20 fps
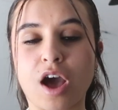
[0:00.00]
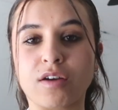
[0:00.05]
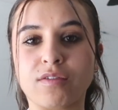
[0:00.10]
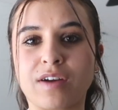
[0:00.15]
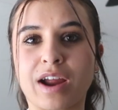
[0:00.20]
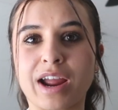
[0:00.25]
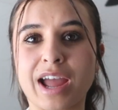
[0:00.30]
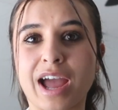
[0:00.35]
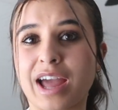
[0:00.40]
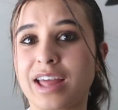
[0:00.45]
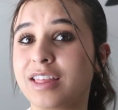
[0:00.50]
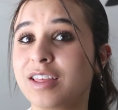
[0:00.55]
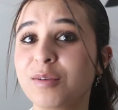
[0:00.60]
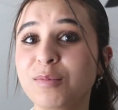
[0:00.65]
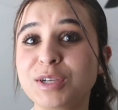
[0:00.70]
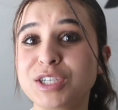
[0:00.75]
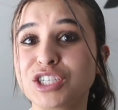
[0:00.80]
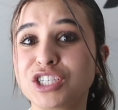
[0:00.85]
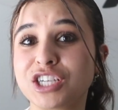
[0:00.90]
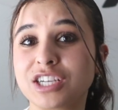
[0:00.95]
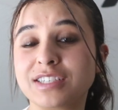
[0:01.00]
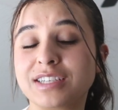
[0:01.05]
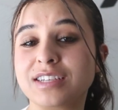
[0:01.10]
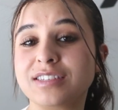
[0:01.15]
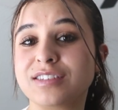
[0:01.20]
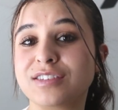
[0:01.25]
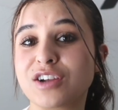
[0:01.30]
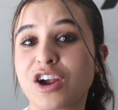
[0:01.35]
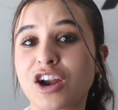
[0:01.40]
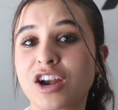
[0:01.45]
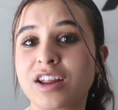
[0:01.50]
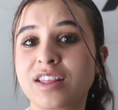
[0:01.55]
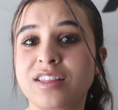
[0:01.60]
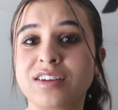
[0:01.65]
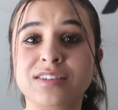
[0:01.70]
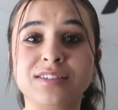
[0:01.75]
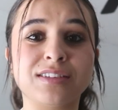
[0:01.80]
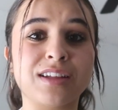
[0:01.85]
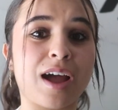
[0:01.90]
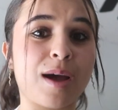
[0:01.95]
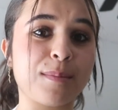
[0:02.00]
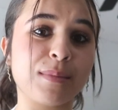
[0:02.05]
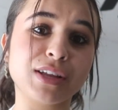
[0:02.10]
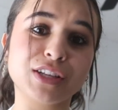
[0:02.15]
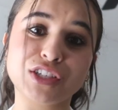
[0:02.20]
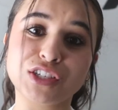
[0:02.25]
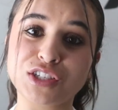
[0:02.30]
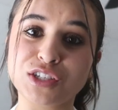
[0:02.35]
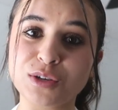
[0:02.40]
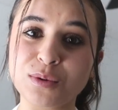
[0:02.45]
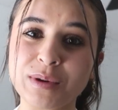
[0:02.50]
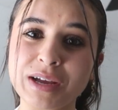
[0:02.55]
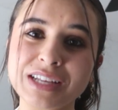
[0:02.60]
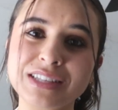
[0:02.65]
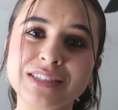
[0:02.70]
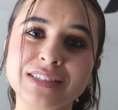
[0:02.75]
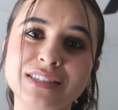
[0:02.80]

Alright, I think we should just get started. There's not much to it.